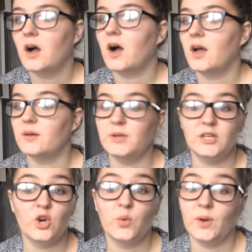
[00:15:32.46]
I am
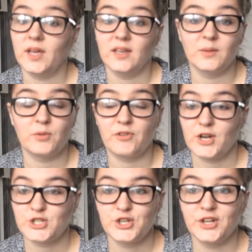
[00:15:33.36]
in no way a
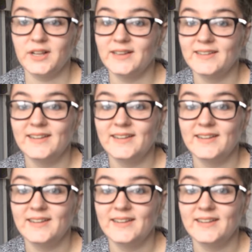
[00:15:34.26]
professional.